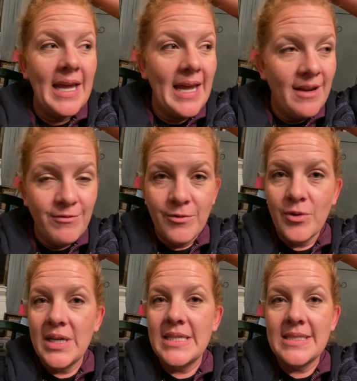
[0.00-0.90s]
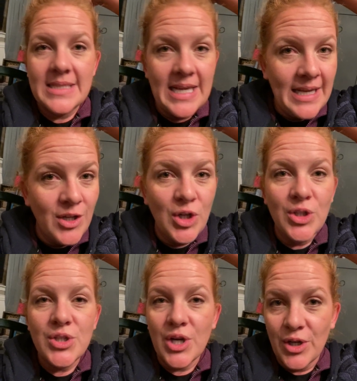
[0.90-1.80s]
every
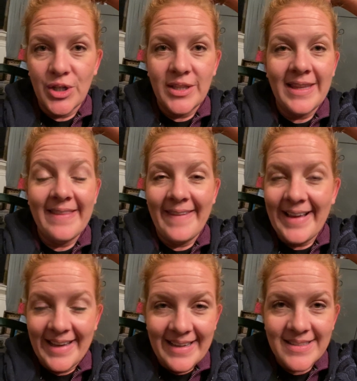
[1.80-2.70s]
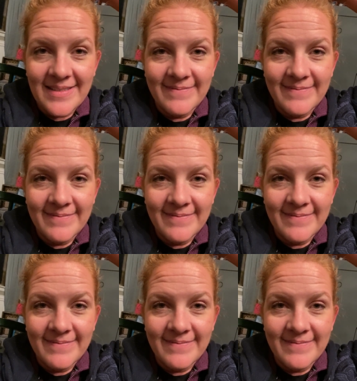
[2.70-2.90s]
single turn that they get.